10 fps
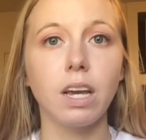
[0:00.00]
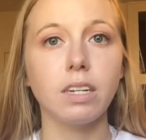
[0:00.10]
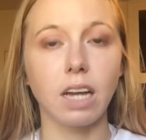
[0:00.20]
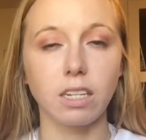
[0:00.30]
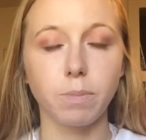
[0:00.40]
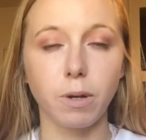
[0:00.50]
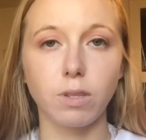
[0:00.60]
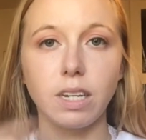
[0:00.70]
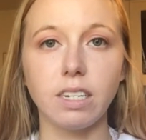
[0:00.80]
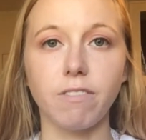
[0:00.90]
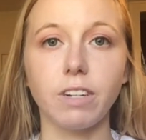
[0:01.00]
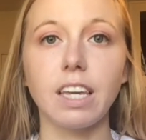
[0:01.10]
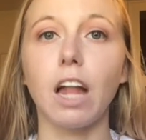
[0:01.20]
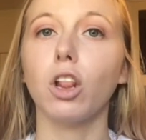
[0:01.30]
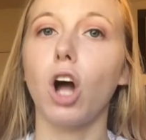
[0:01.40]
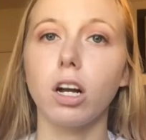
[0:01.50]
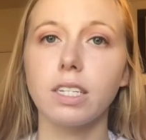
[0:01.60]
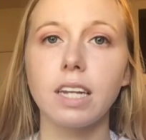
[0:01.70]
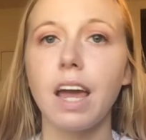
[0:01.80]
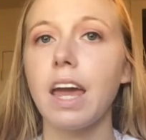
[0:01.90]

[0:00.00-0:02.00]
Text posts can definitely get lost